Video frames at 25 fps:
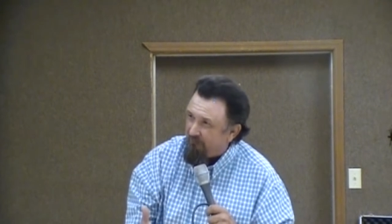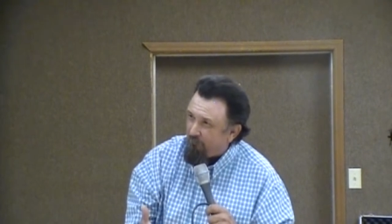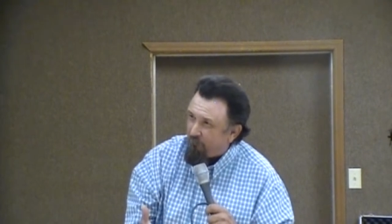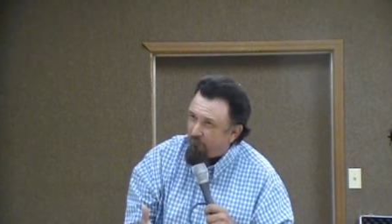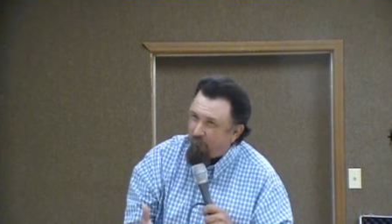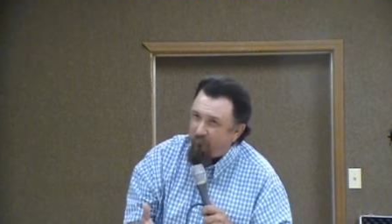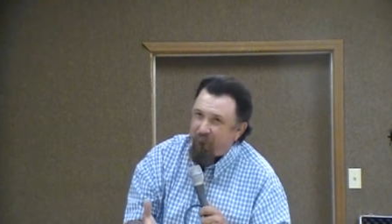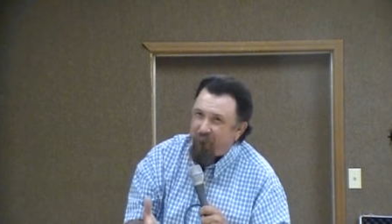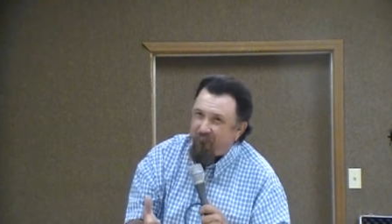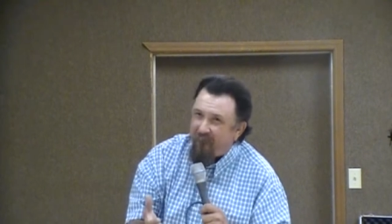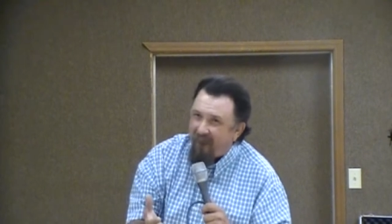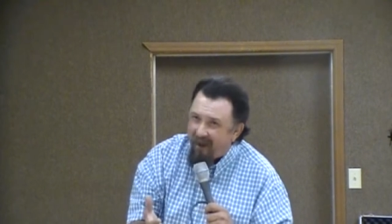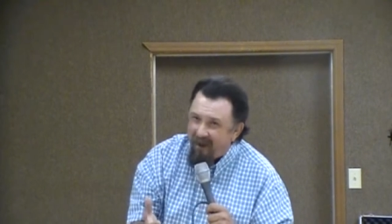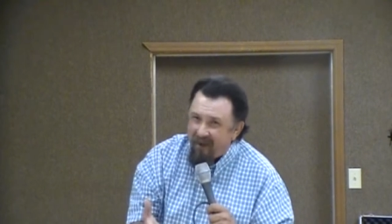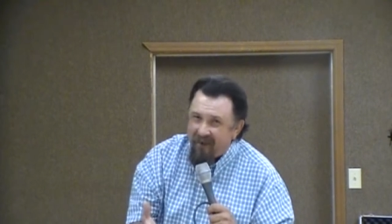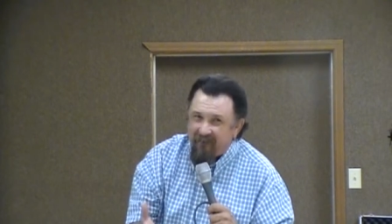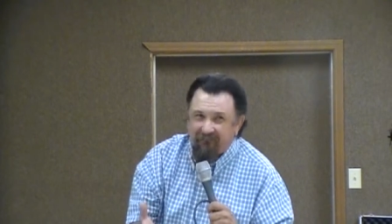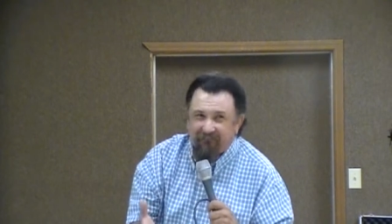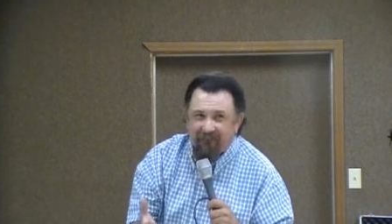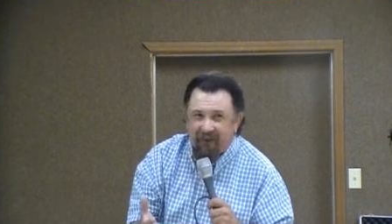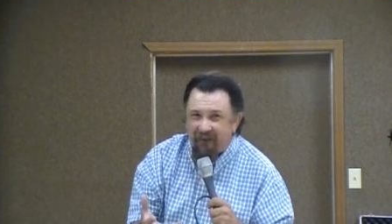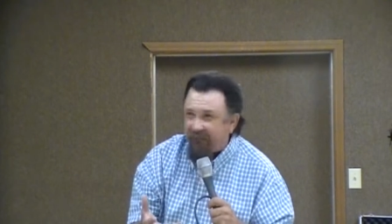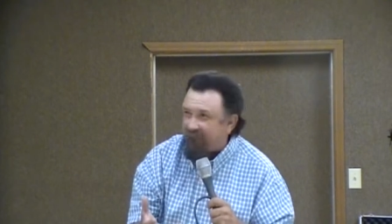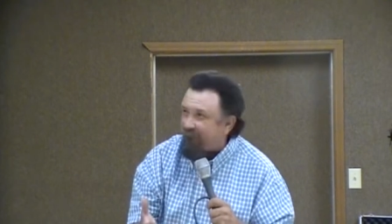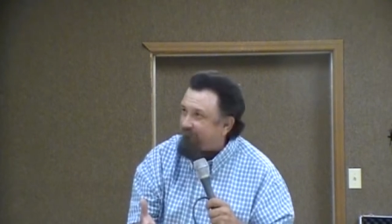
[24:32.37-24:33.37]
where
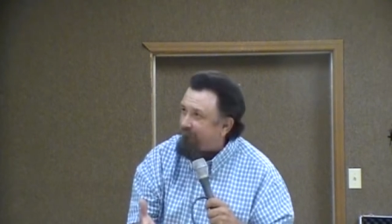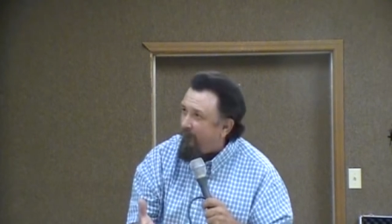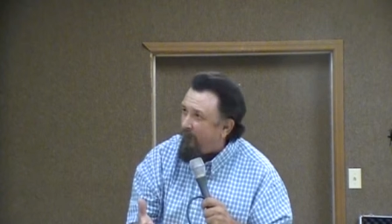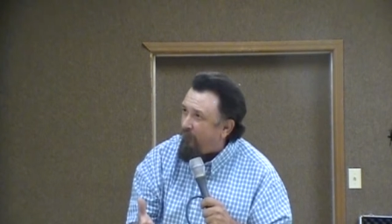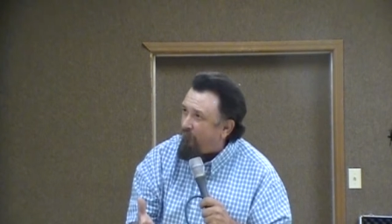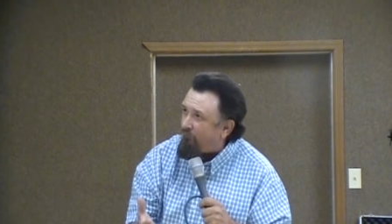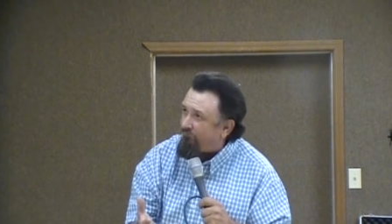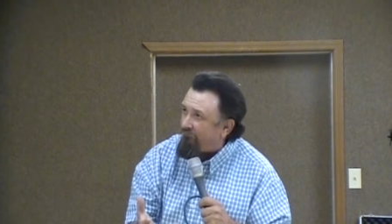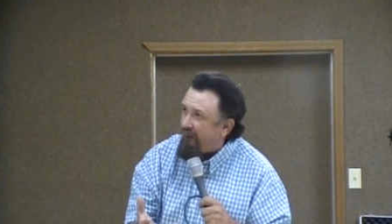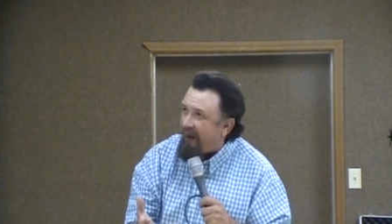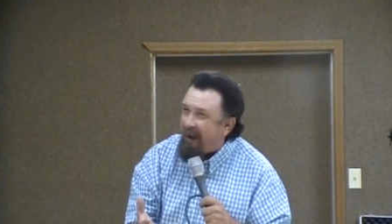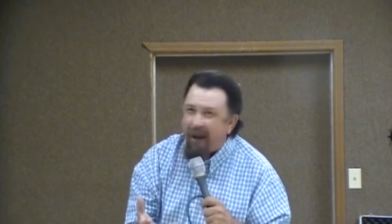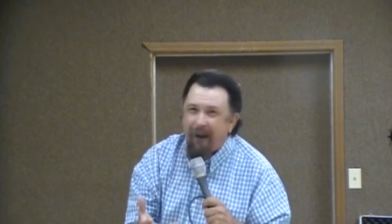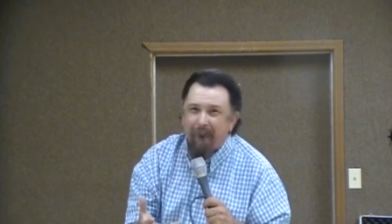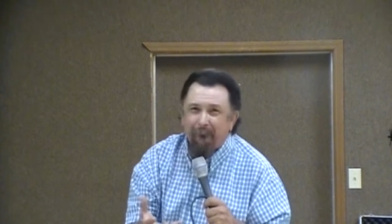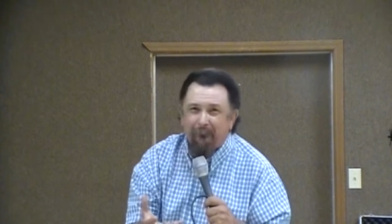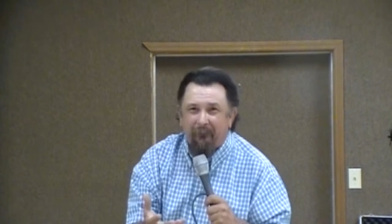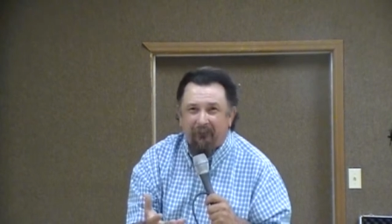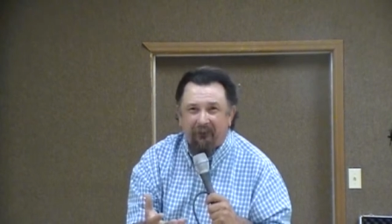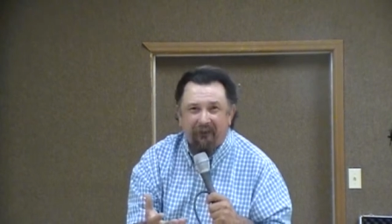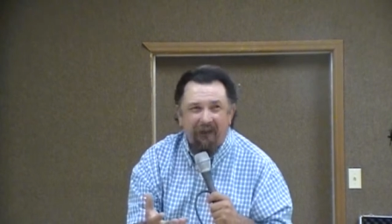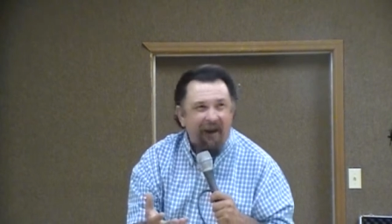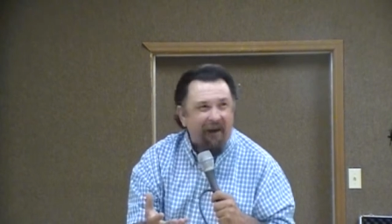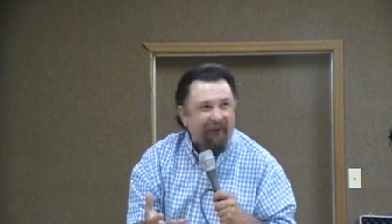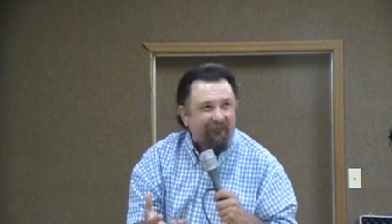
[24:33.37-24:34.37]
things ain't supposed to
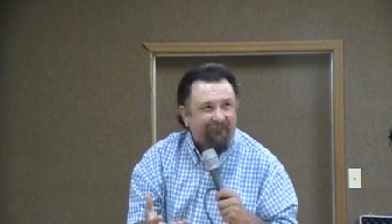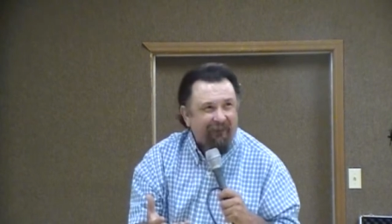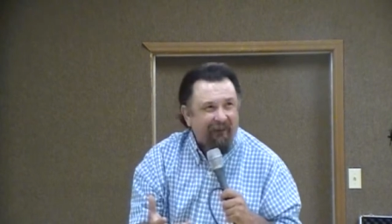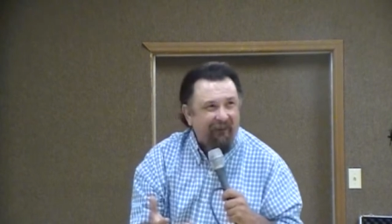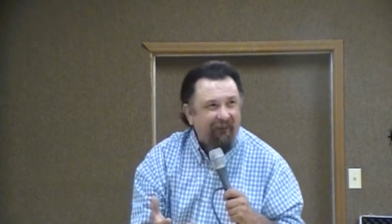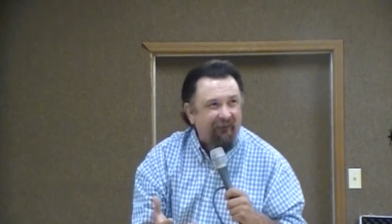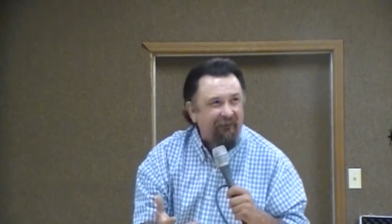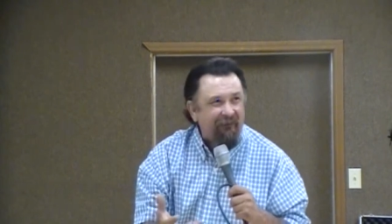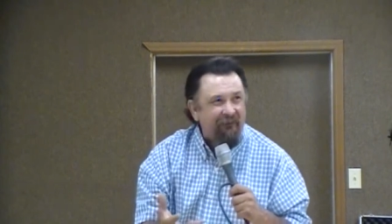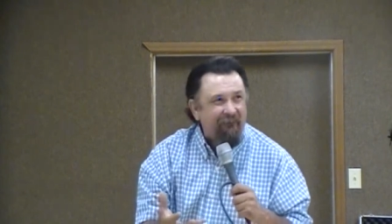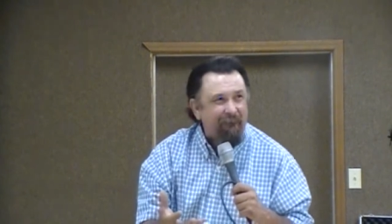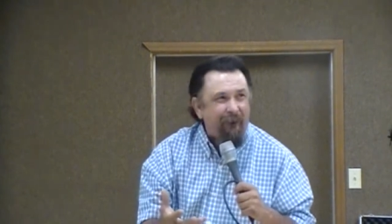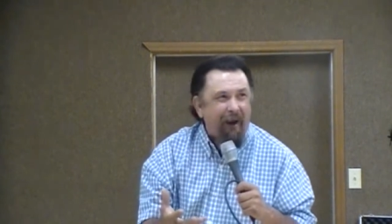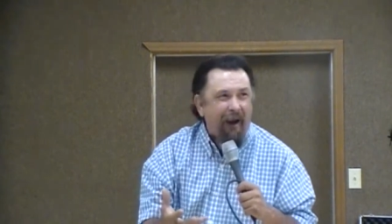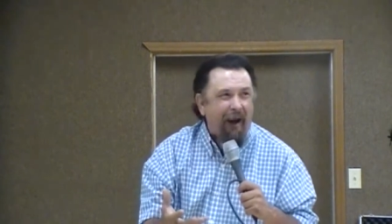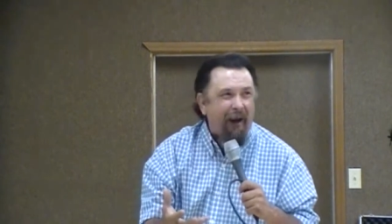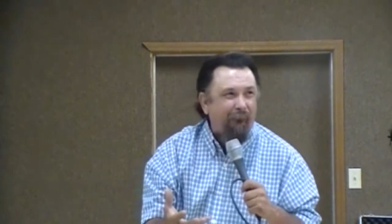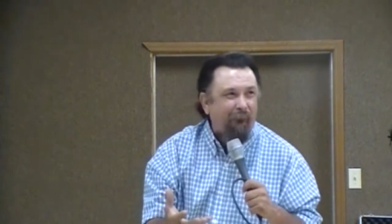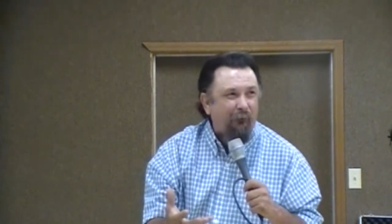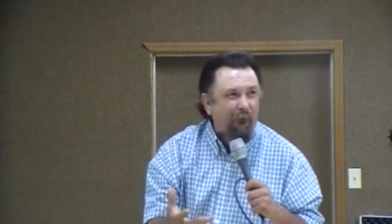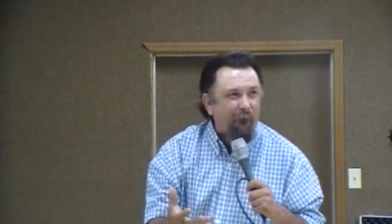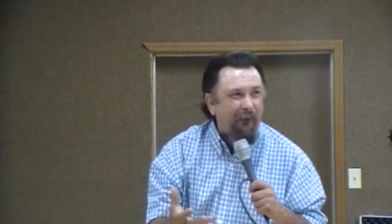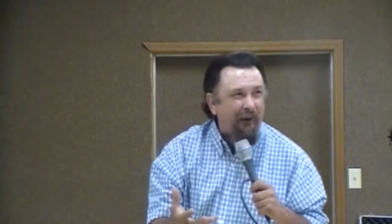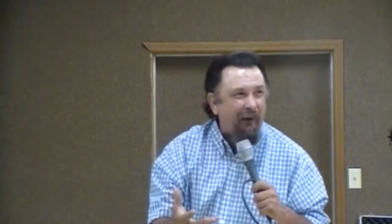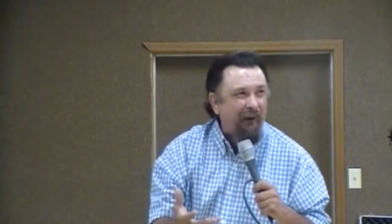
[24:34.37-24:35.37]
happen like that in the
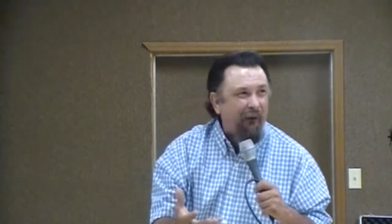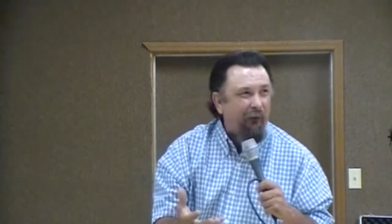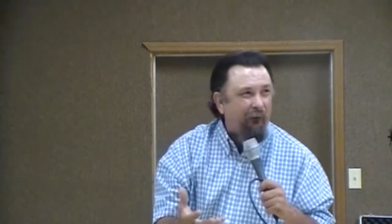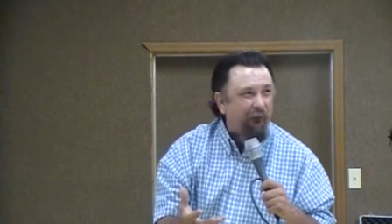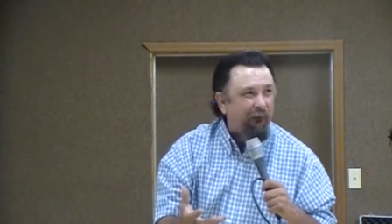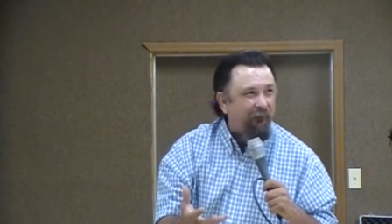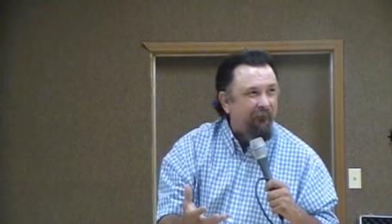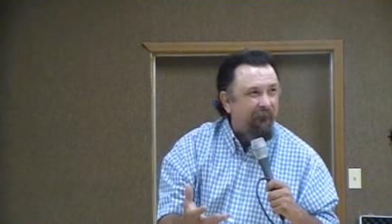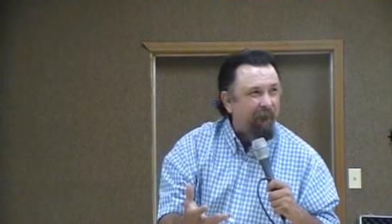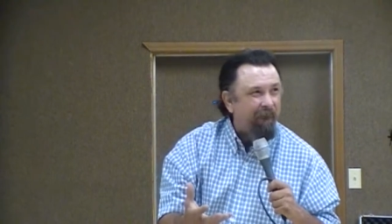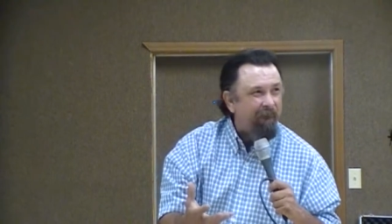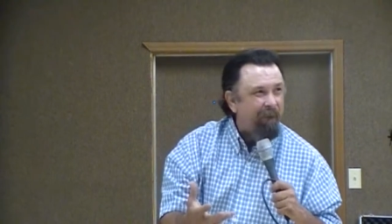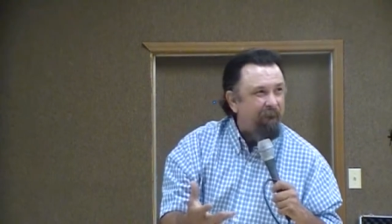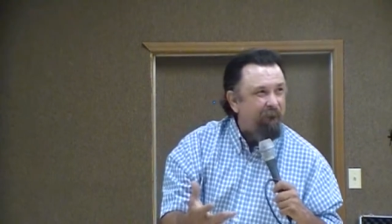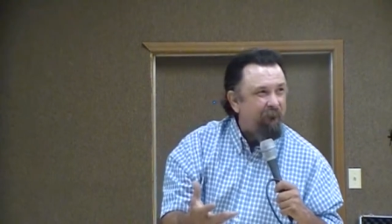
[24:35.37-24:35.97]
Bible Belt.